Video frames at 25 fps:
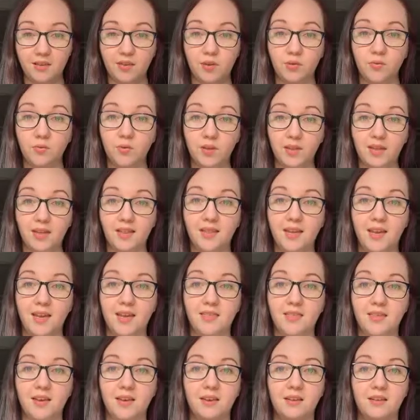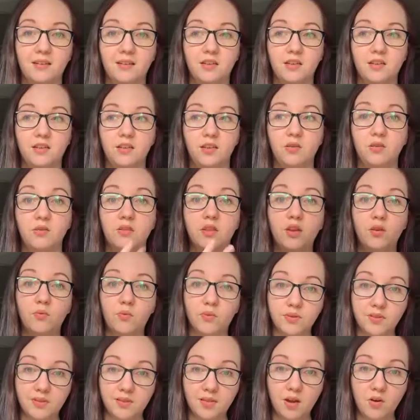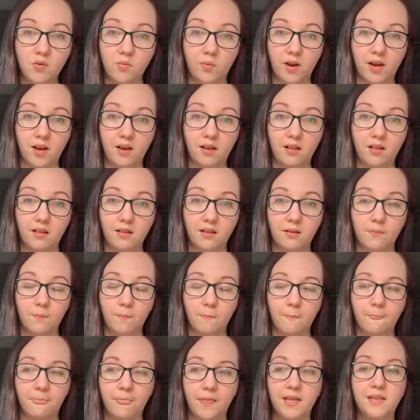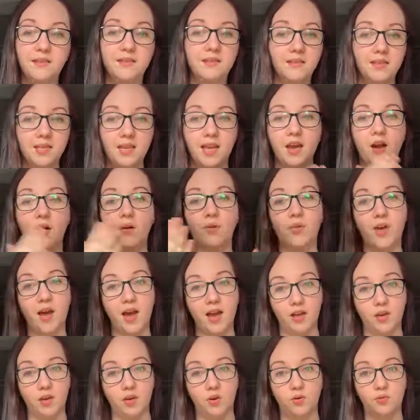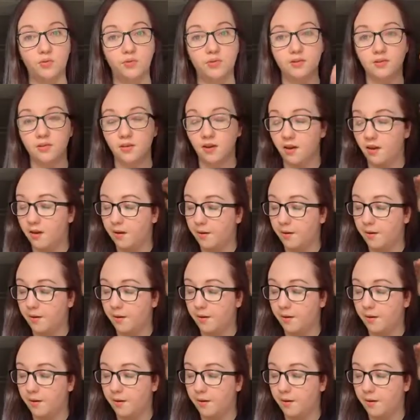that you really like that you think will sell well, and see how that goes.